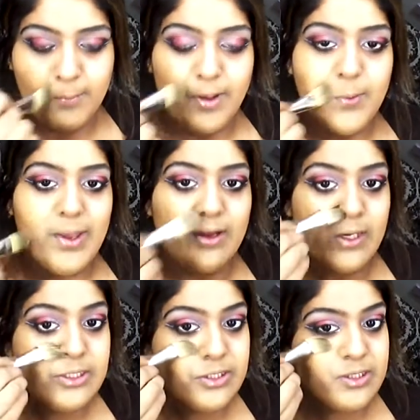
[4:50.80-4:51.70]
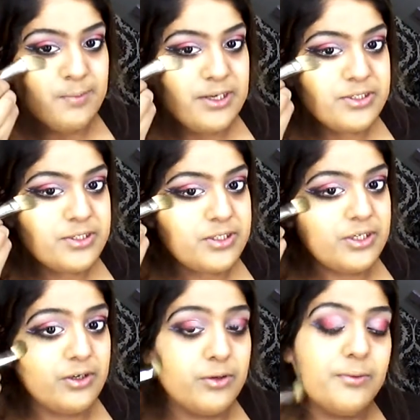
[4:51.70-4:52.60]
by the way guys just to mention
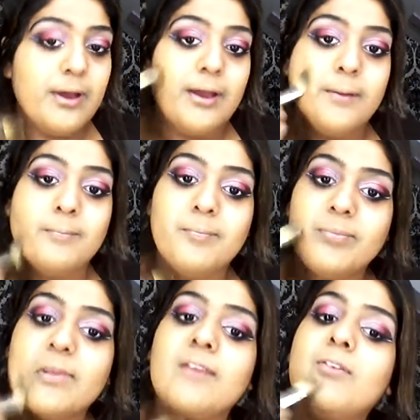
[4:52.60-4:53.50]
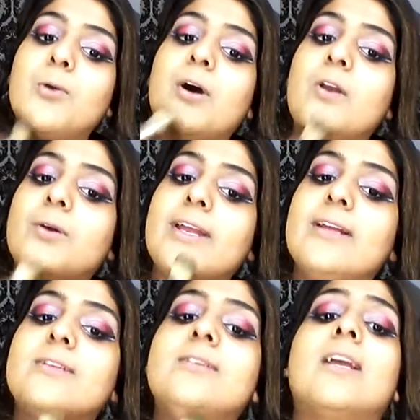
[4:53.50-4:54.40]
to you um, if you are
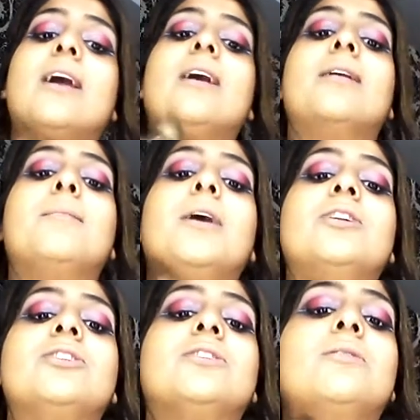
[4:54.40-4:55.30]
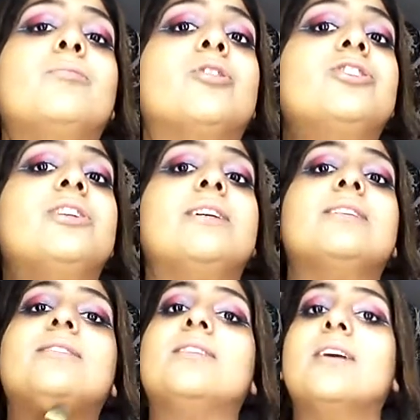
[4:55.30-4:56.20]
looking to get purchase some
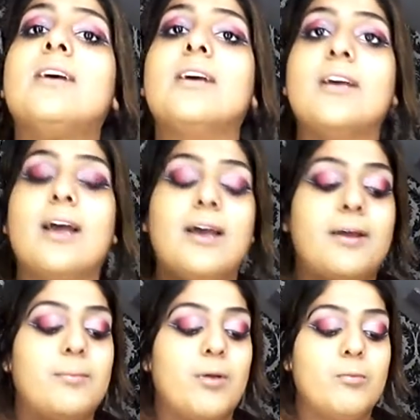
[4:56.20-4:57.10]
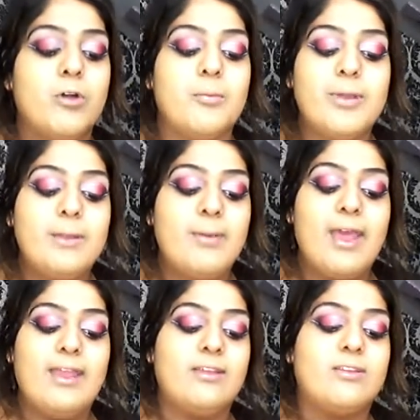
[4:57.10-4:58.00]
brushes um, I'm not being
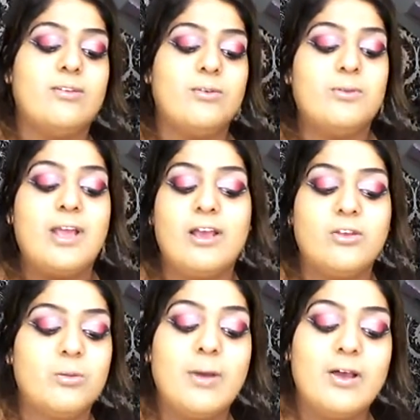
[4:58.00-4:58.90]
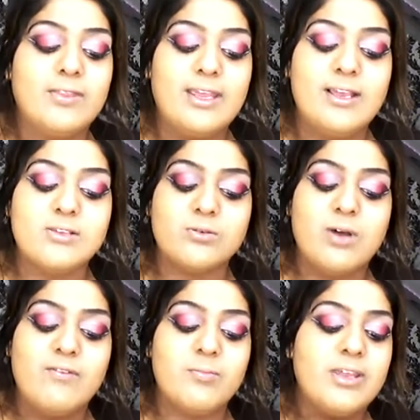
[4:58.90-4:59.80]
paid to tell you about this or
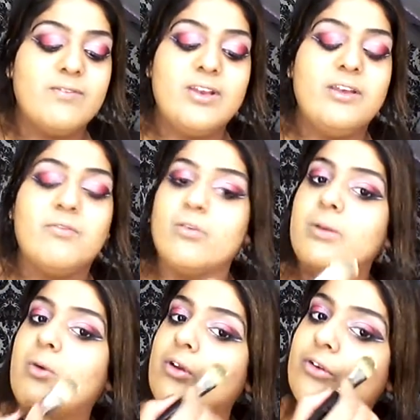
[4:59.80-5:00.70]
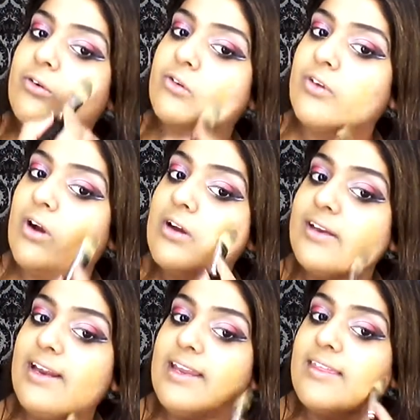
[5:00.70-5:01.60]
I haven't been given any free products
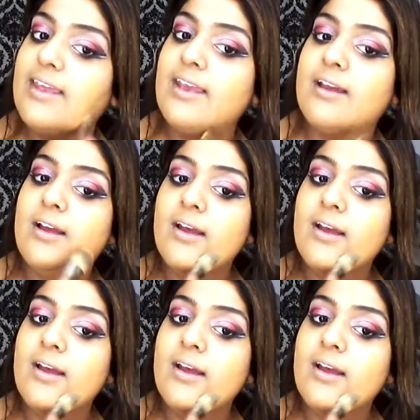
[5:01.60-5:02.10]
regarding anything.